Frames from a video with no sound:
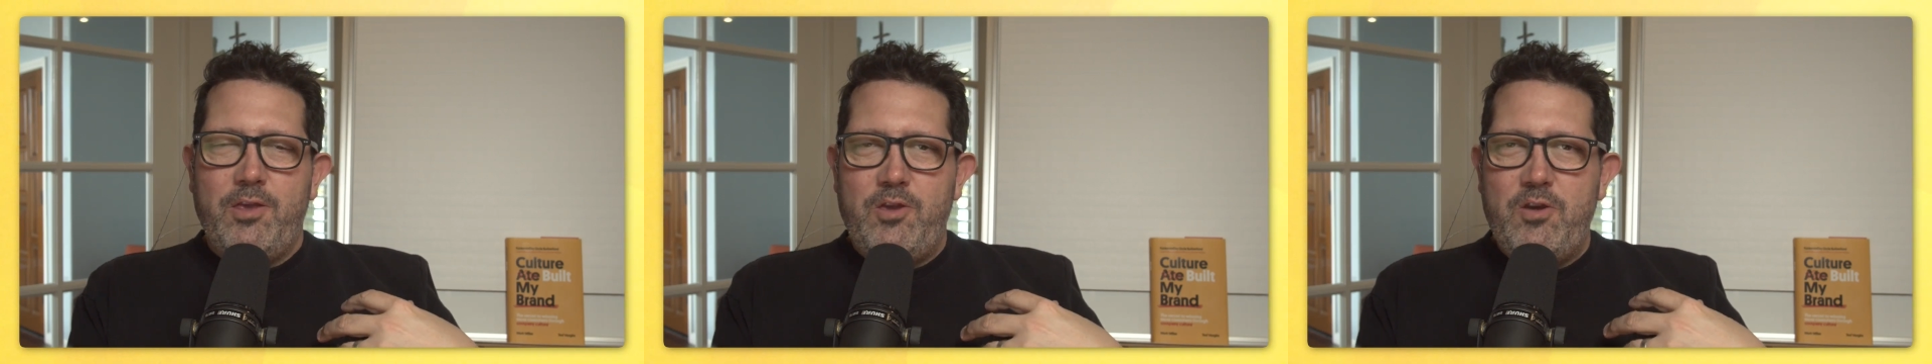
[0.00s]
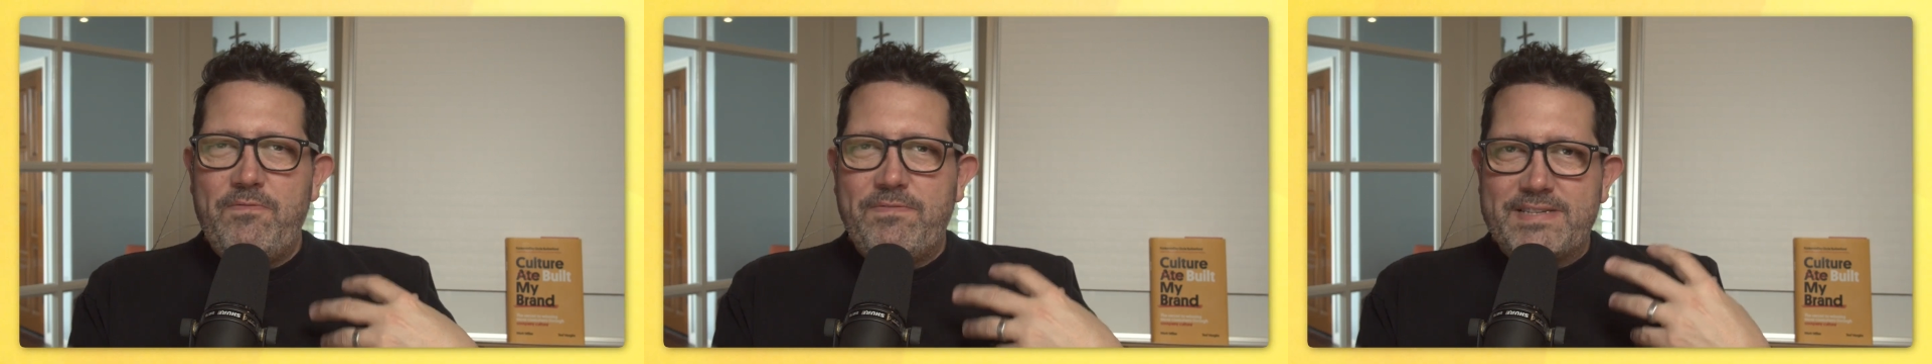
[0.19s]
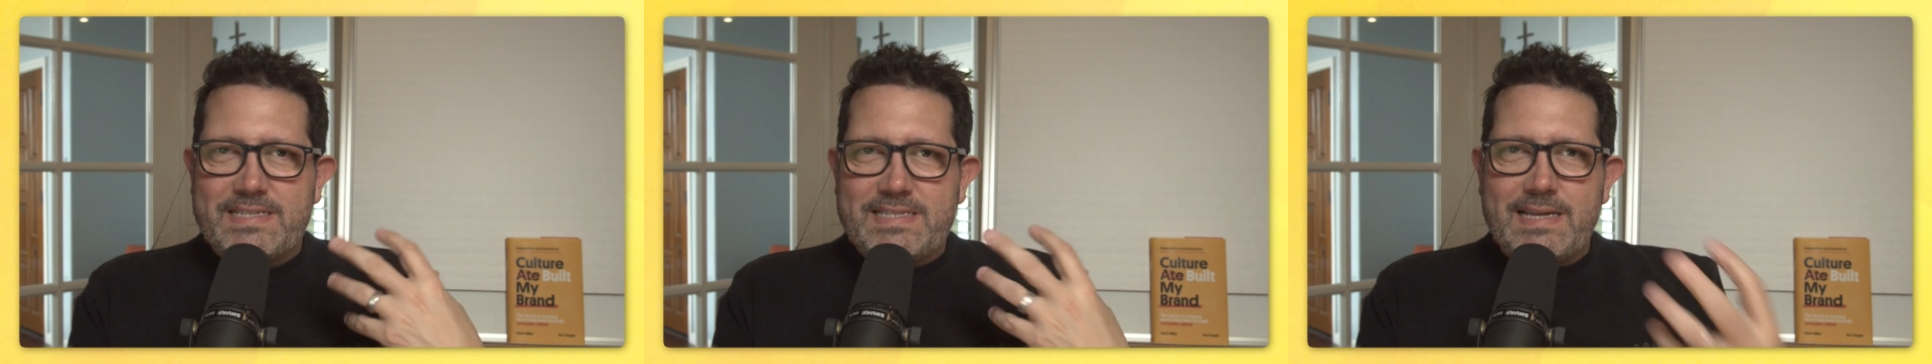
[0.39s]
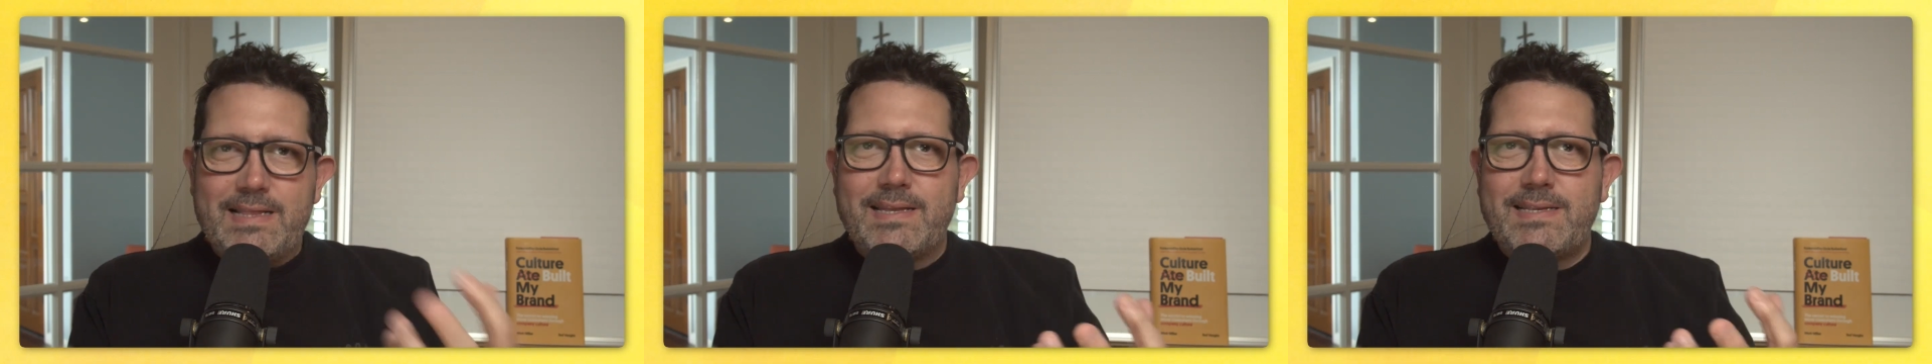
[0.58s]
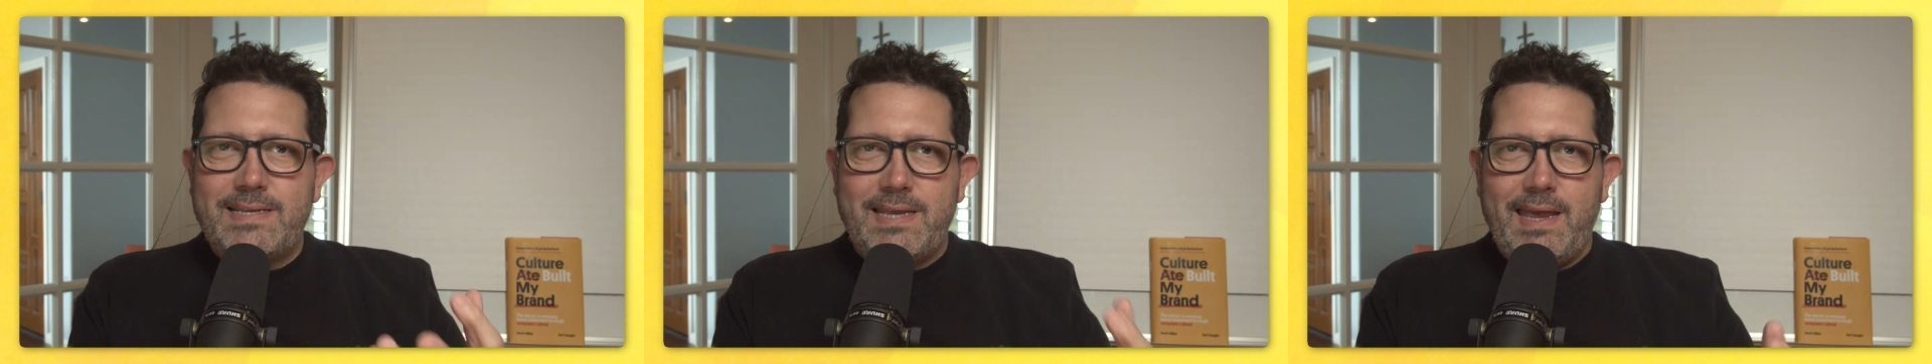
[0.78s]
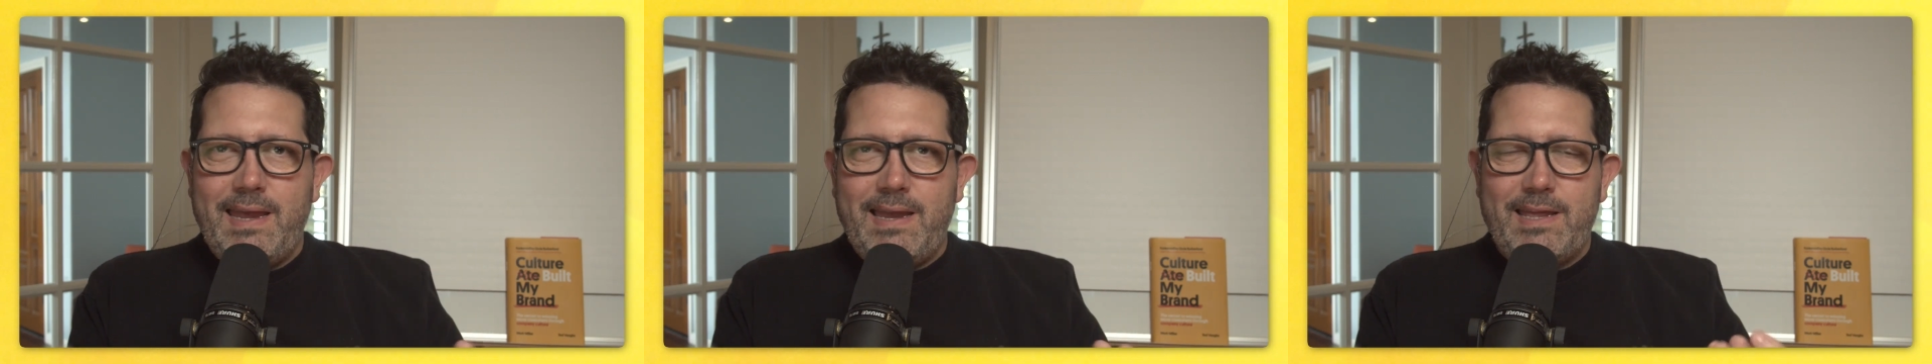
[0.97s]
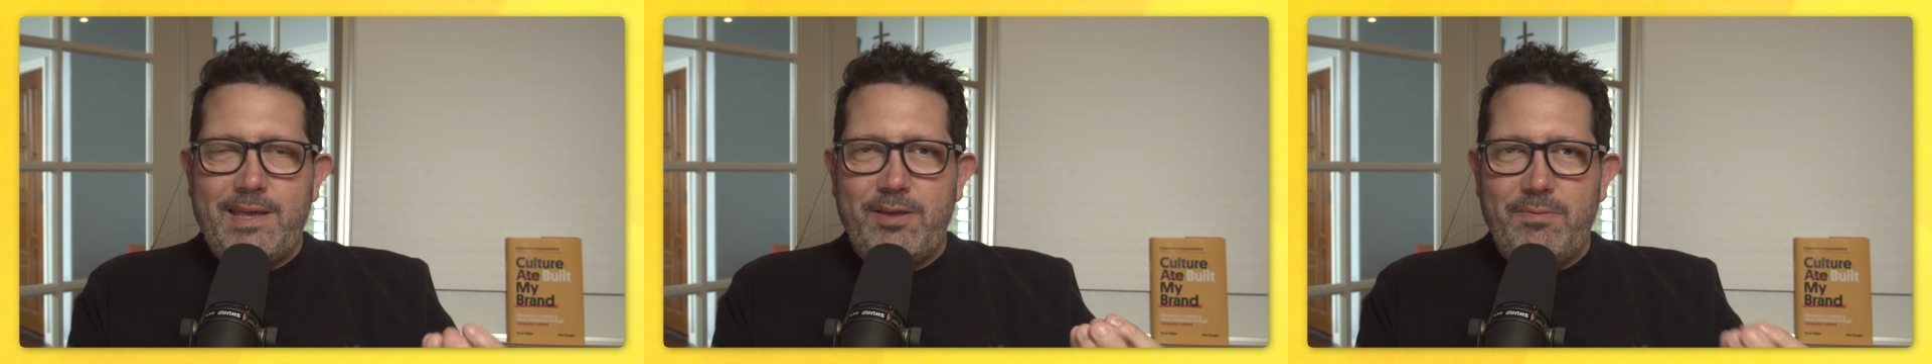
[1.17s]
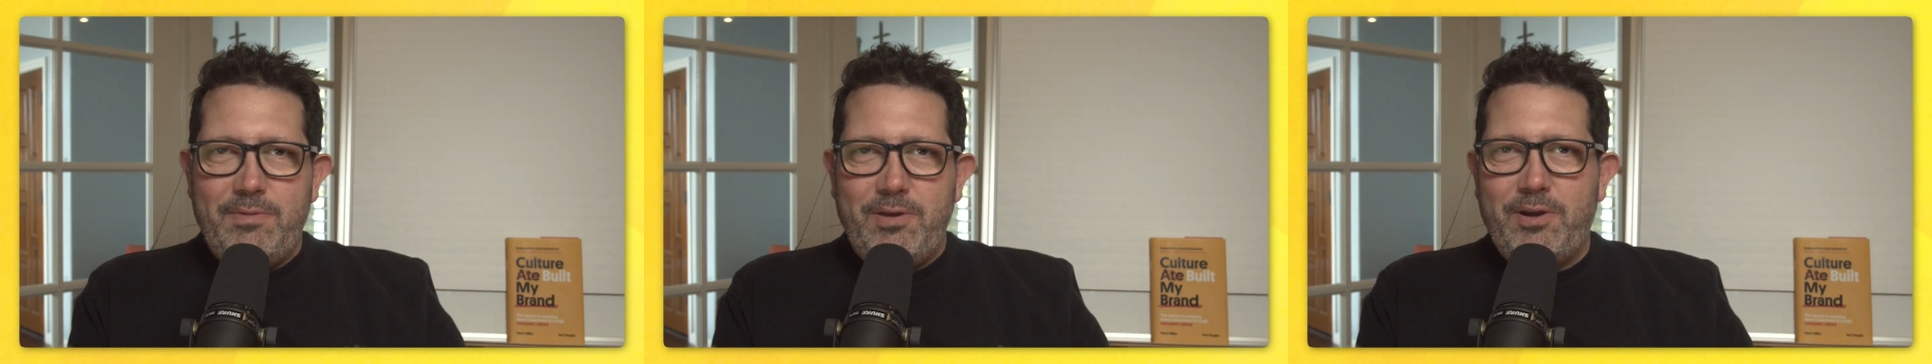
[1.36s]
facilitate
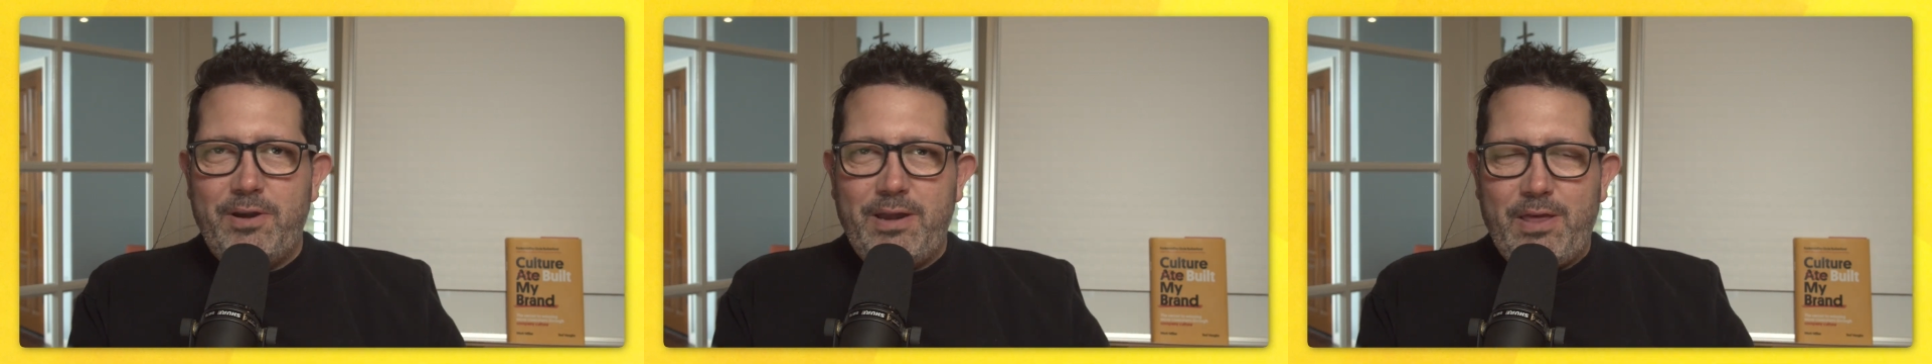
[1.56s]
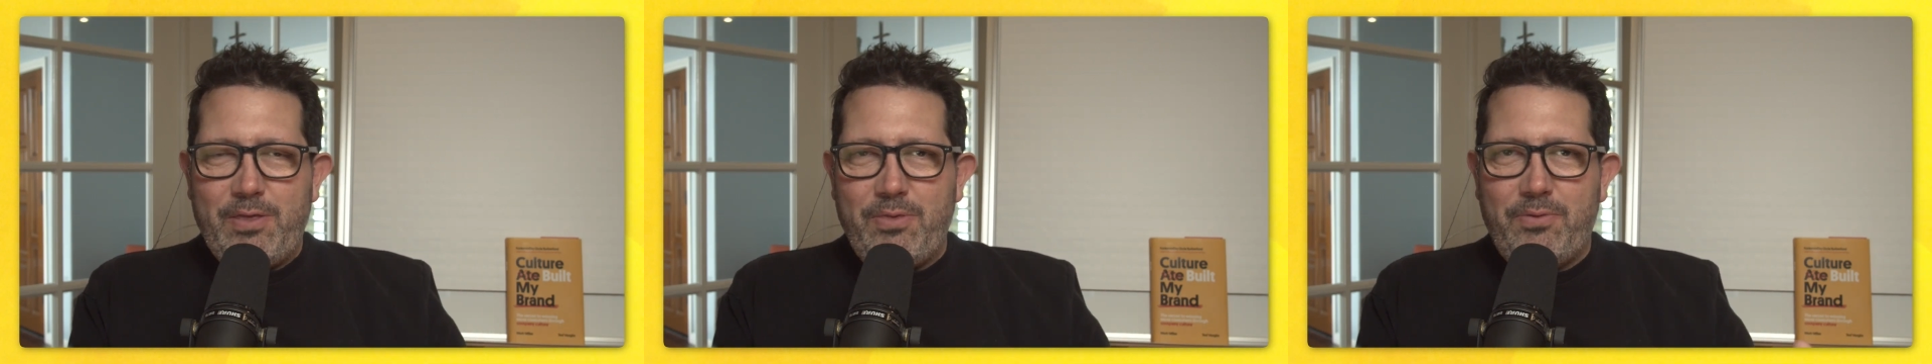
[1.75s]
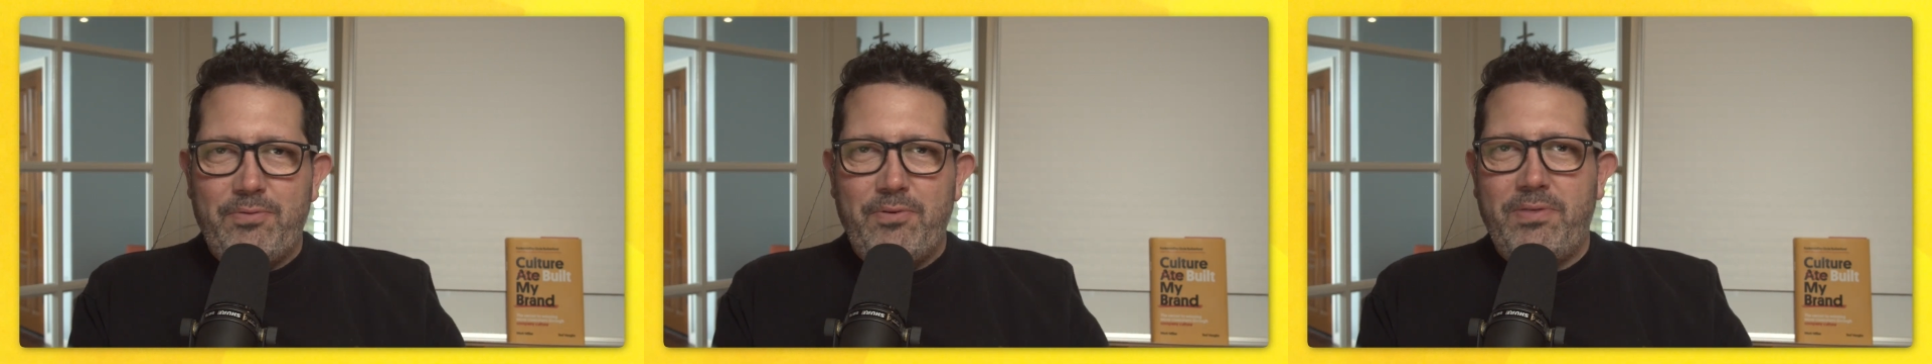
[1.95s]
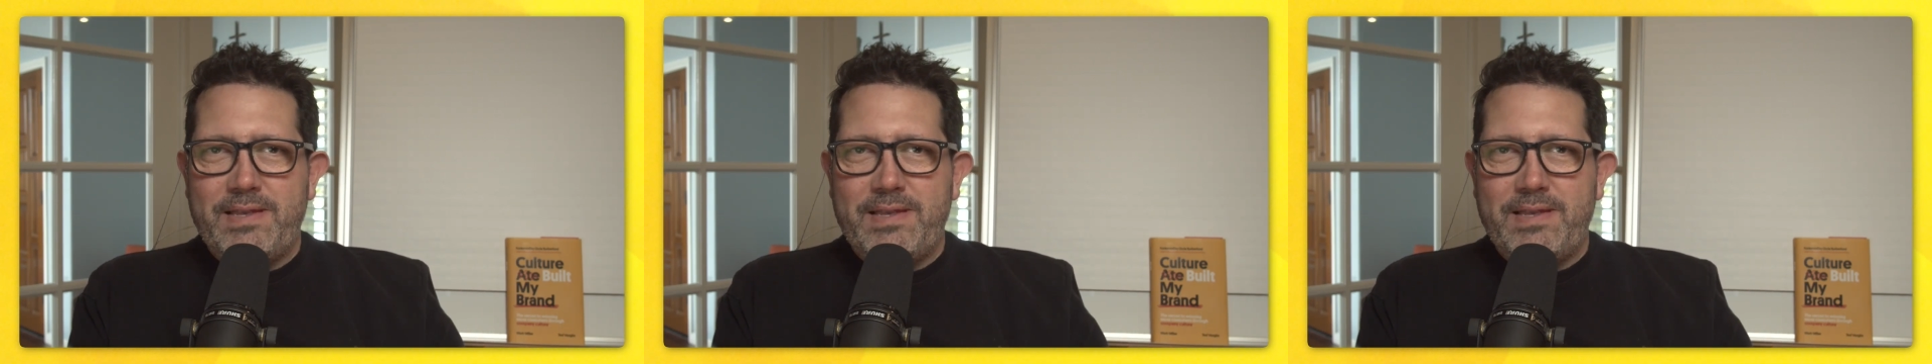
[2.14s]
community through